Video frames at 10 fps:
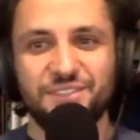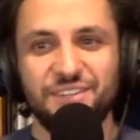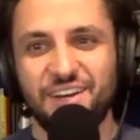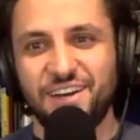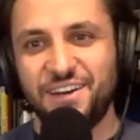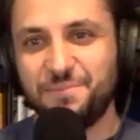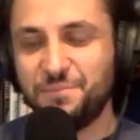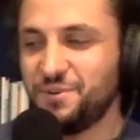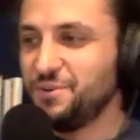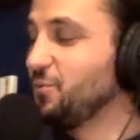
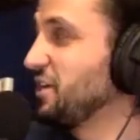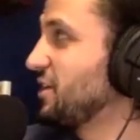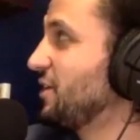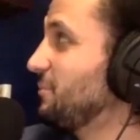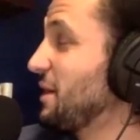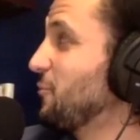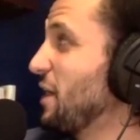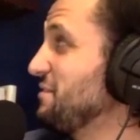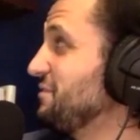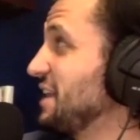My
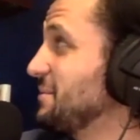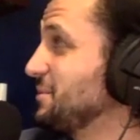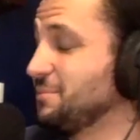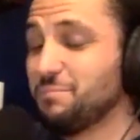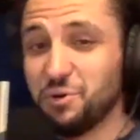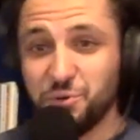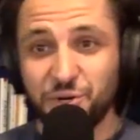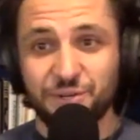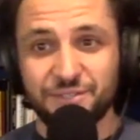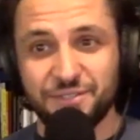wife named him
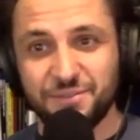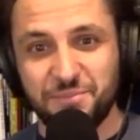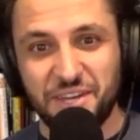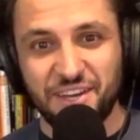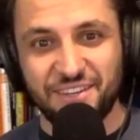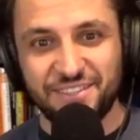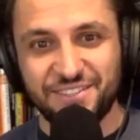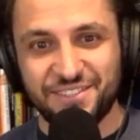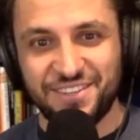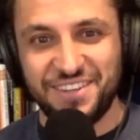Boner
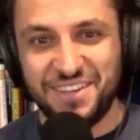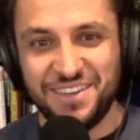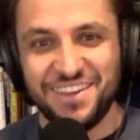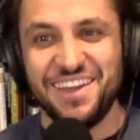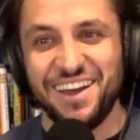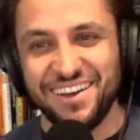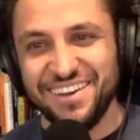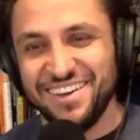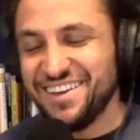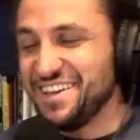because
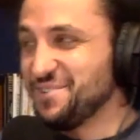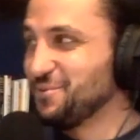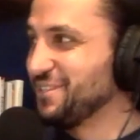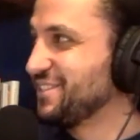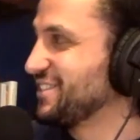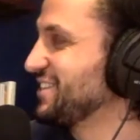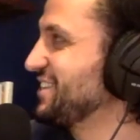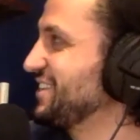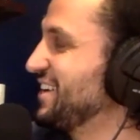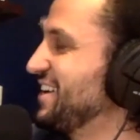he was
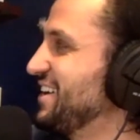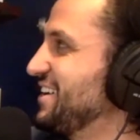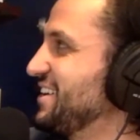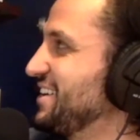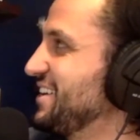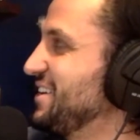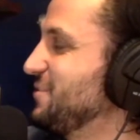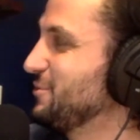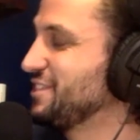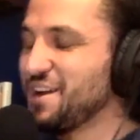
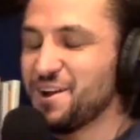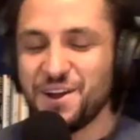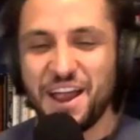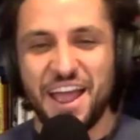there